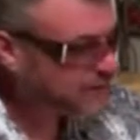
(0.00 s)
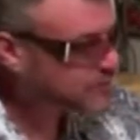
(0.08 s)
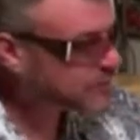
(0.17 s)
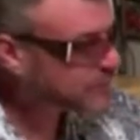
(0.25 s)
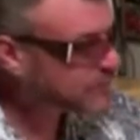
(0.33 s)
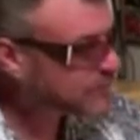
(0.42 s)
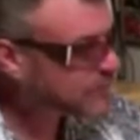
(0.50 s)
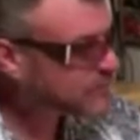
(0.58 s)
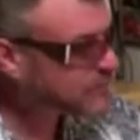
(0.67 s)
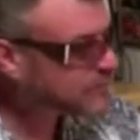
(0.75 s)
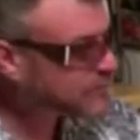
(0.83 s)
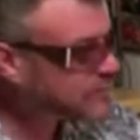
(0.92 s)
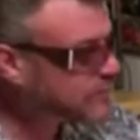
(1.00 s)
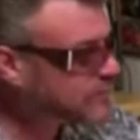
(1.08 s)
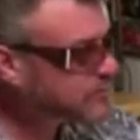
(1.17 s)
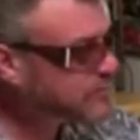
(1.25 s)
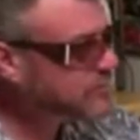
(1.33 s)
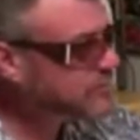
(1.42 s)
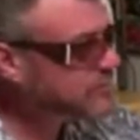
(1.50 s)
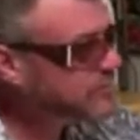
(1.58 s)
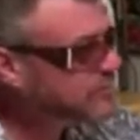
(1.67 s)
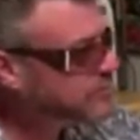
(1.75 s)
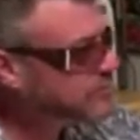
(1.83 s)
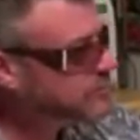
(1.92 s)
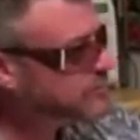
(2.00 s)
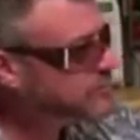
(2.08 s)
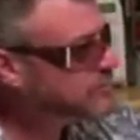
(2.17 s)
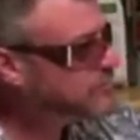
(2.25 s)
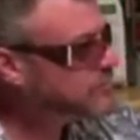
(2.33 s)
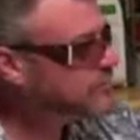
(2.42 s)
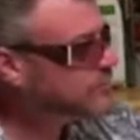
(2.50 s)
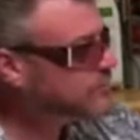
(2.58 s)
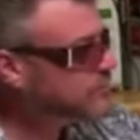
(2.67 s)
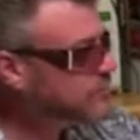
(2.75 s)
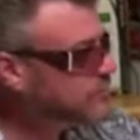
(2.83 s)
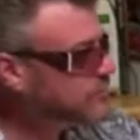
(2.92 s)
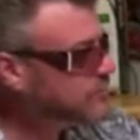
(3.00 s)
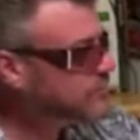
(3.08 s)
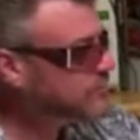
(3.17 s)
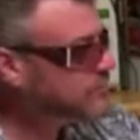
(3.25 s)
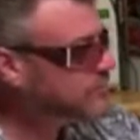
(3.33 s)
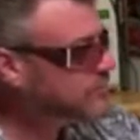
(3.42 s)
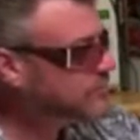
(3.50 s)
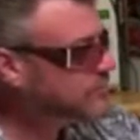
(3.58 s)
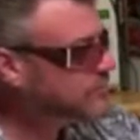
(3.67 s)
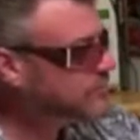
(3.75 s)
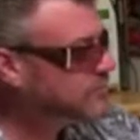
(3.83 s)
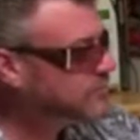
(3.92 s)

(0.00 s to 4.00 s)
(silent)